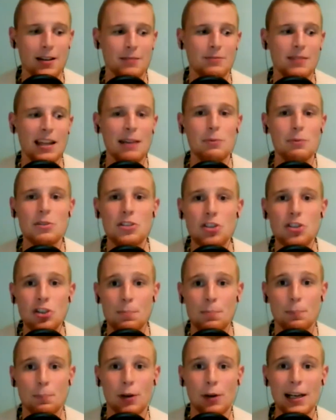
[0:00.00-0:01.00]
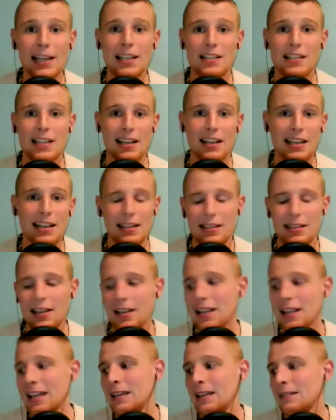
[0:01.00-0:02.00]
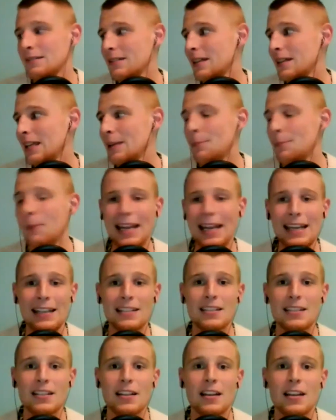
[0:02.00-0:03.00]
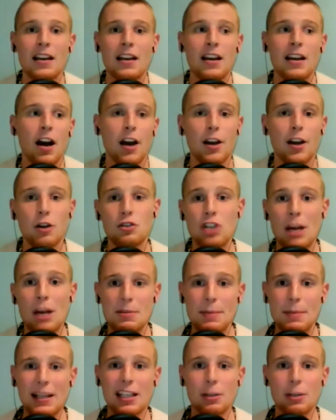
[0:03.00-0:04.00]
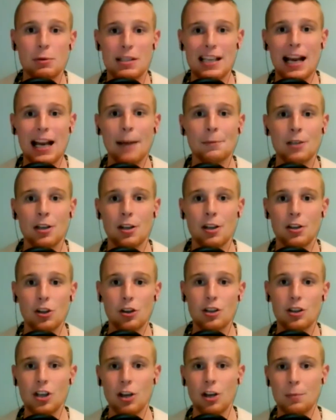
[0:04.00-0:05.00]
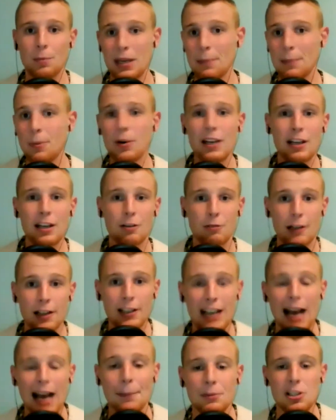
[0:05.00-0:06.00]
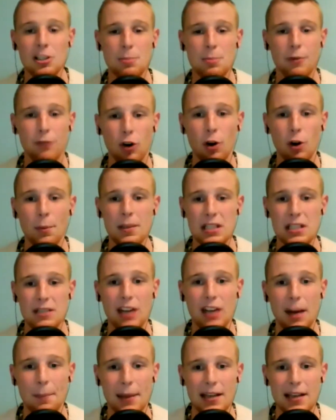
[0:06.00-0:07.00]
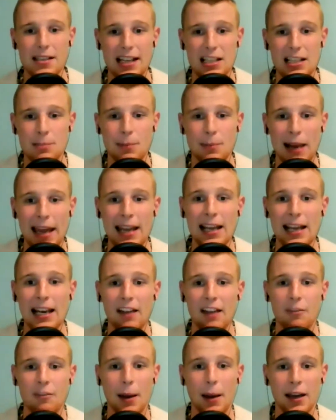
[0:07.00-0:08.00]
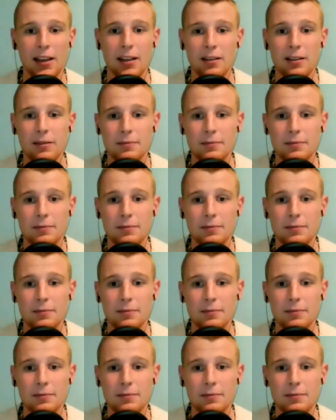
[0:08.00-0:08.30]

He was just brilliant, and he played. I know James Milner was captain on the other side, but he put in a real captain's performance, if that makes sense, playing at left back.